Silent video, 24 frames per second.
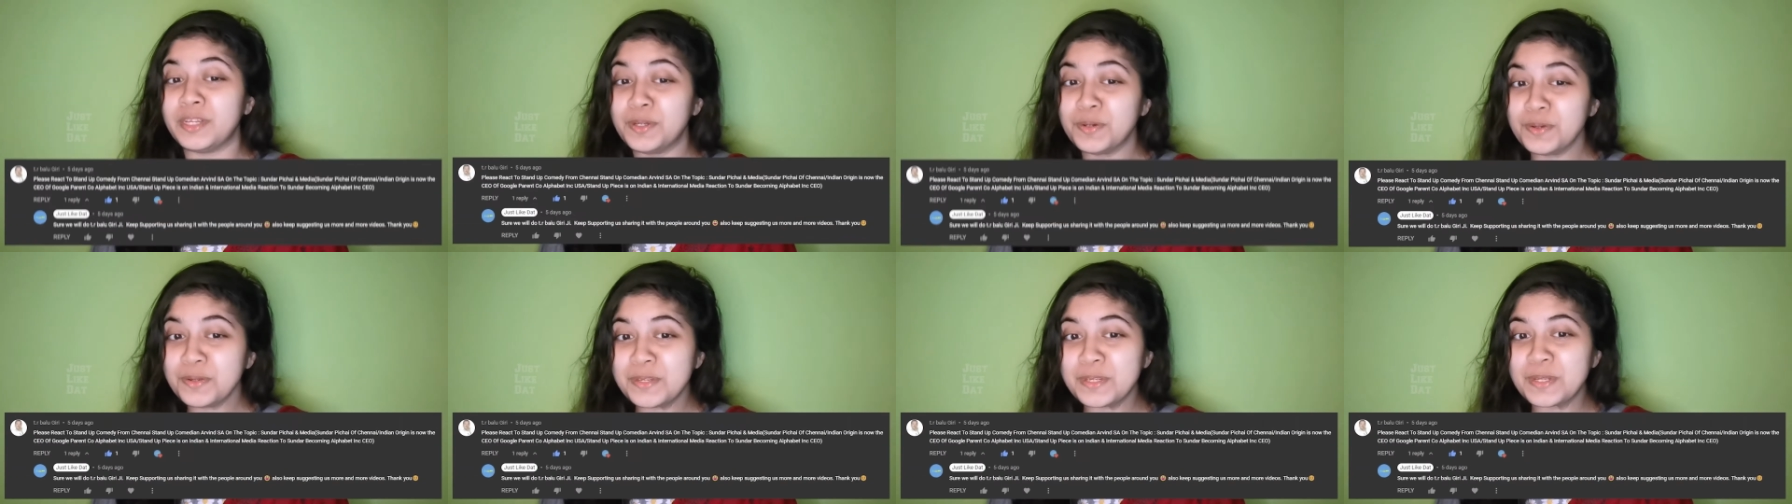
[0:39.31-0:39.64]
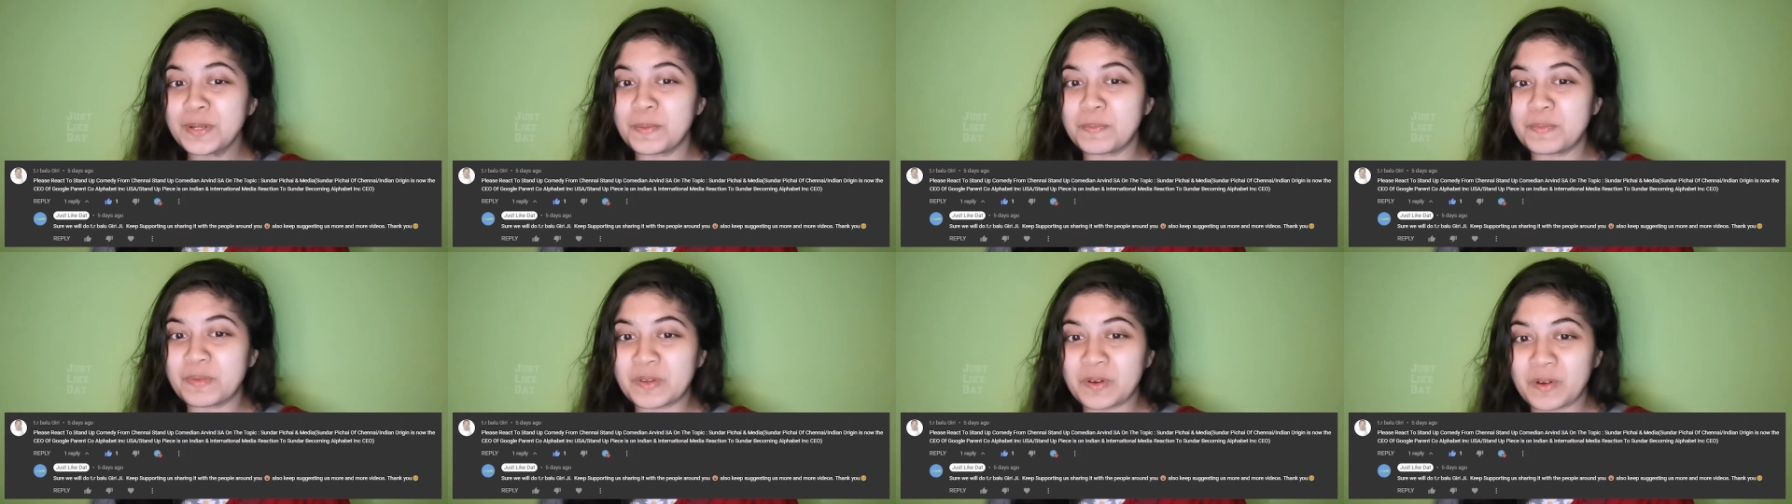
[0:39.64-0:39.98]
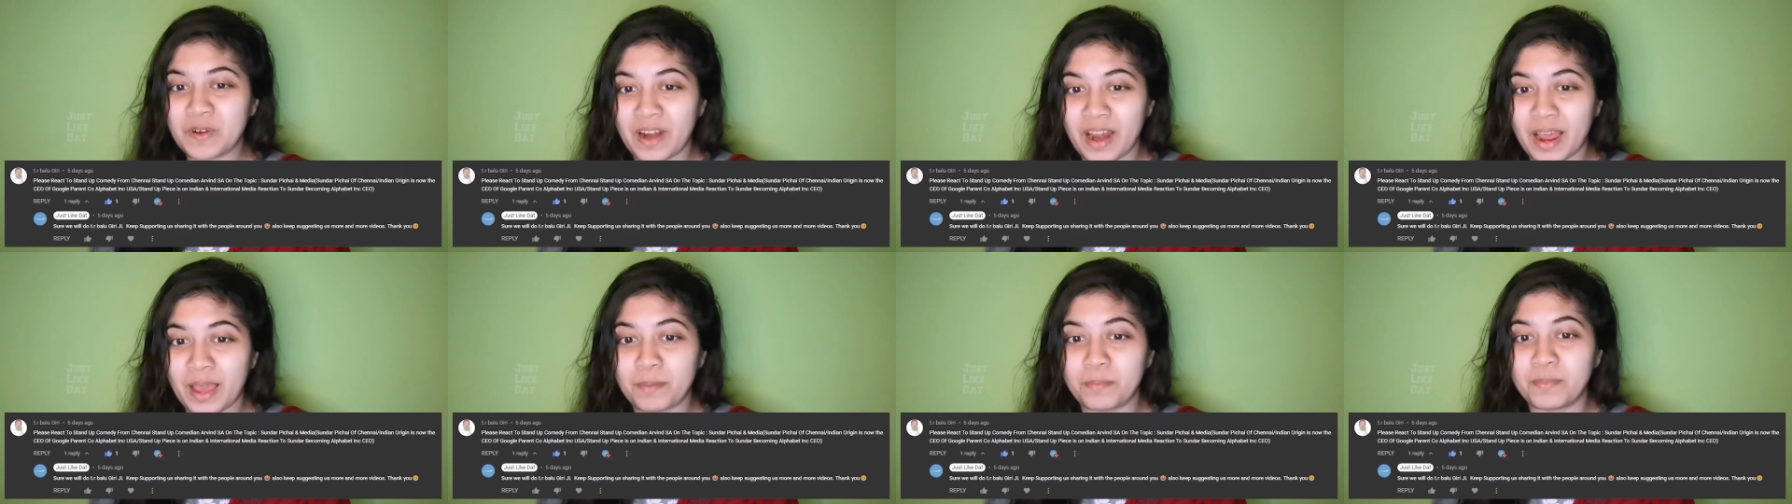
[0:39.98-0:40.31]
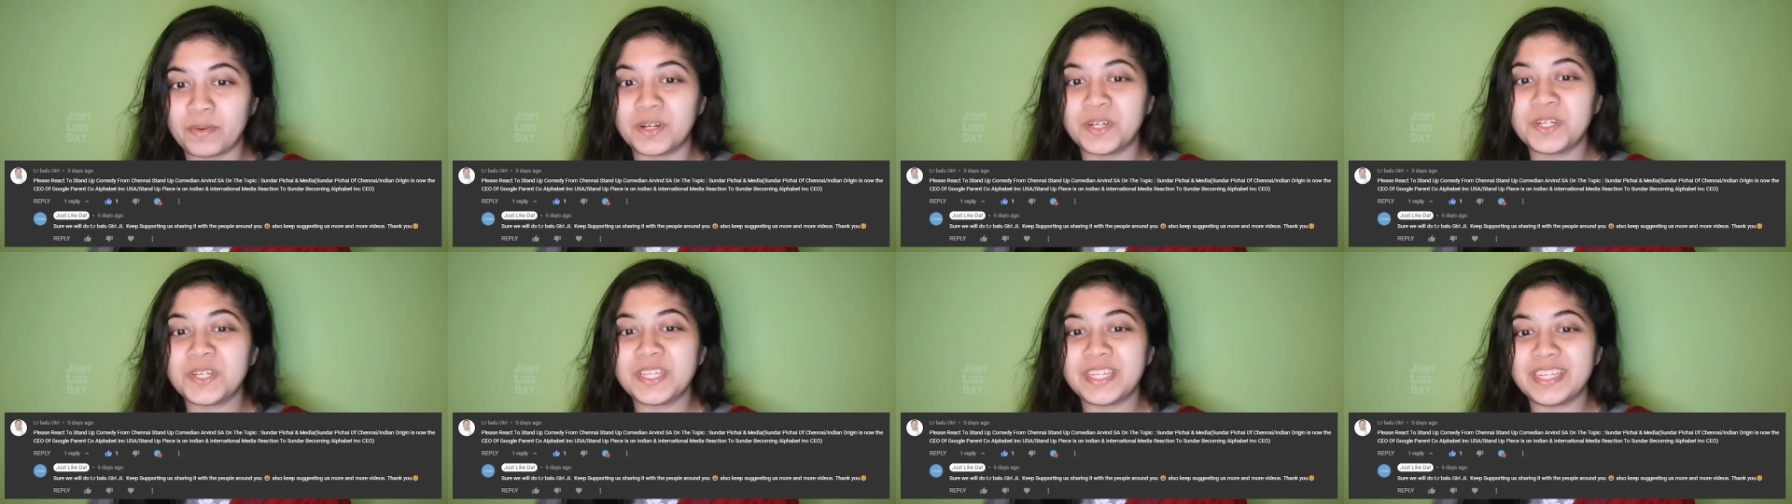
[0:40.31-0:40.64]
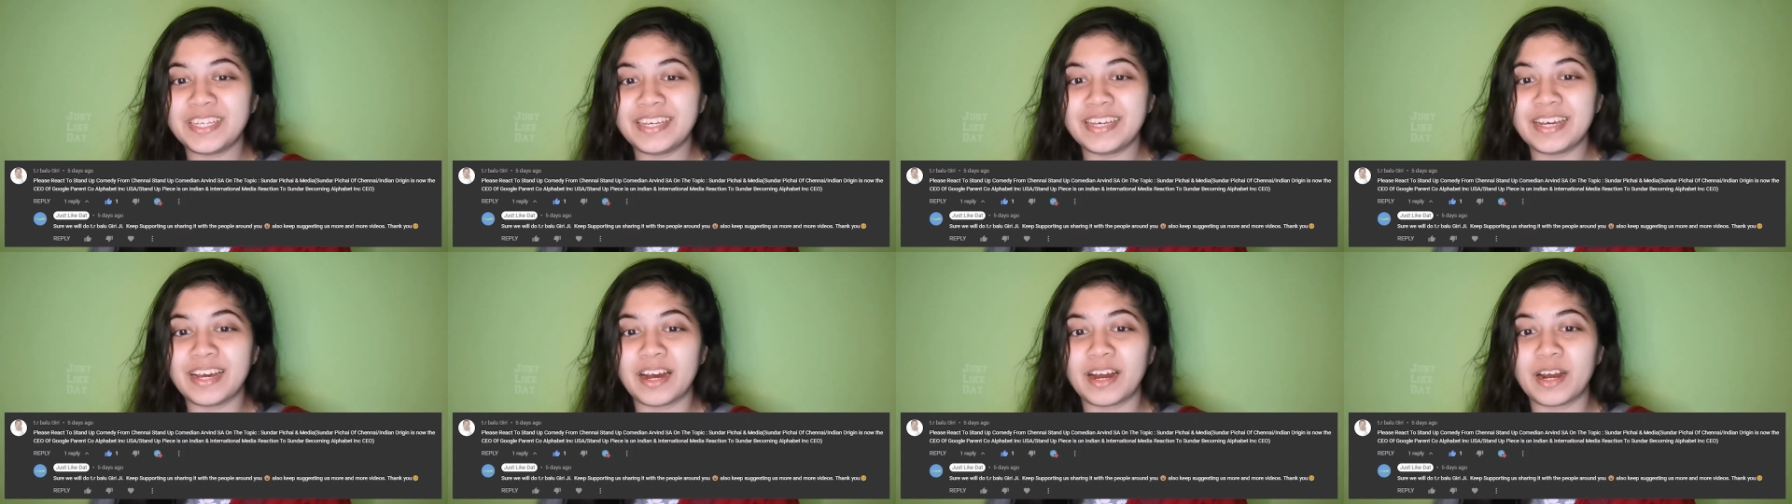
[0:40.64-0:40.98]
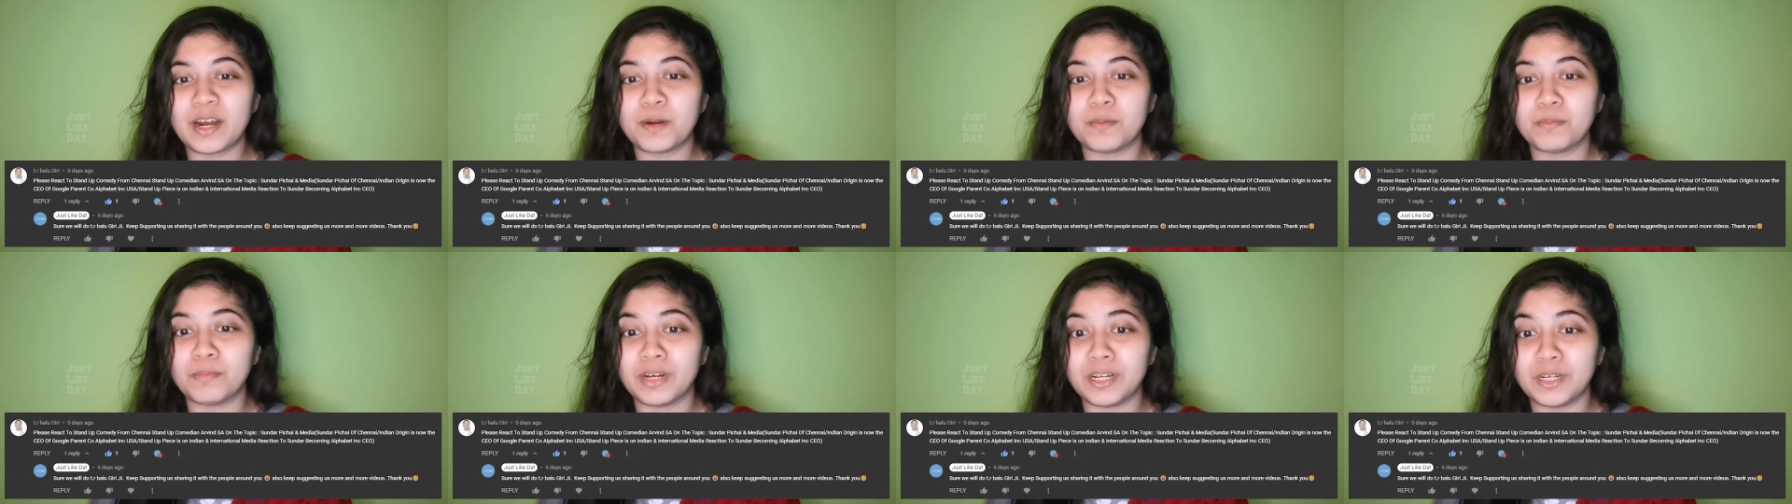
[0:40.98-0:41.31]
new subscriber T
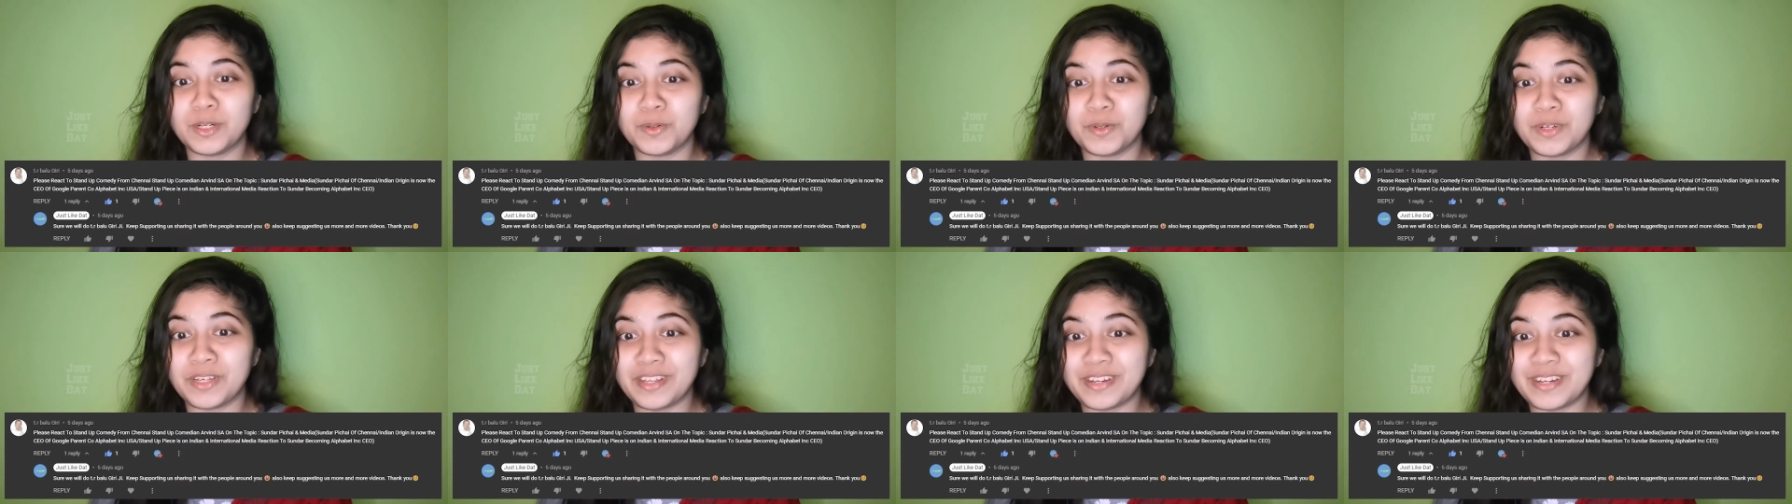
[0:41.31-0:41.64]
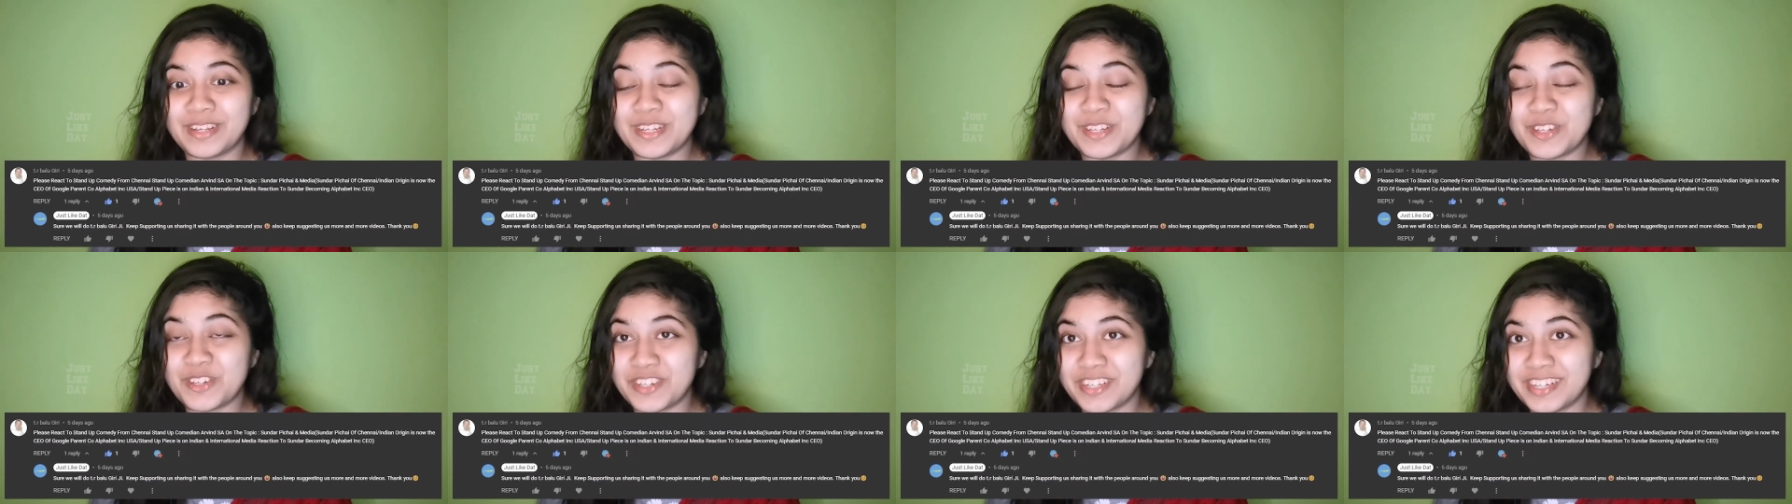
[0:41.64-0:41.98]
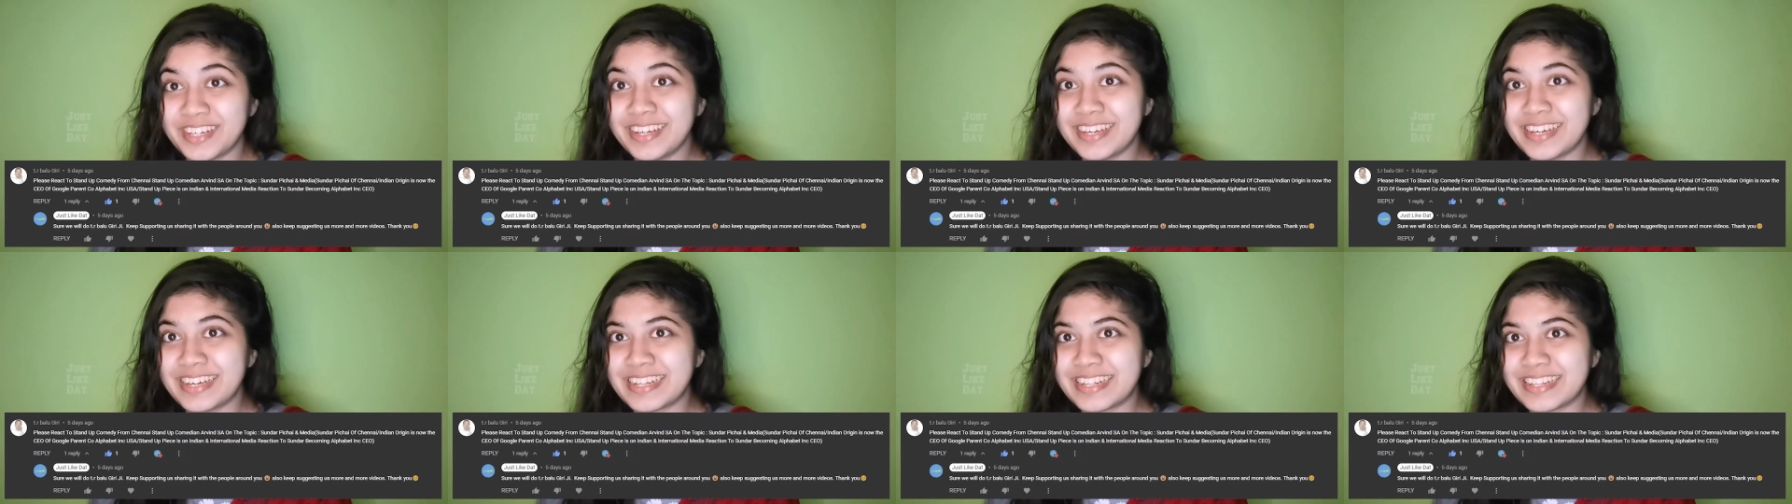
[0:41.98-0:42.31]
R Arbalugiriji.